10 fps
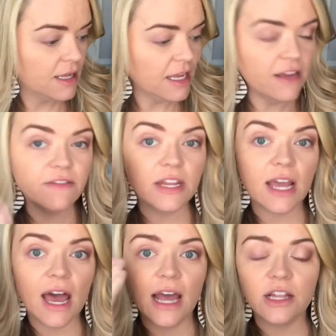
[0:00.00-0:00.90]
evening
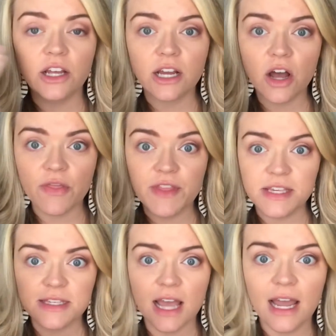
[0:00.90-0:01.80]
eye look on
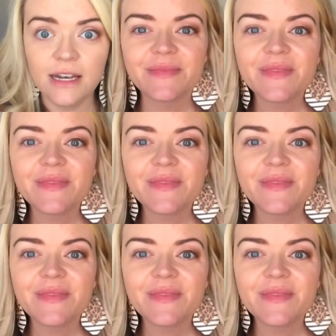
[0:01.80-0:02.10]
this side.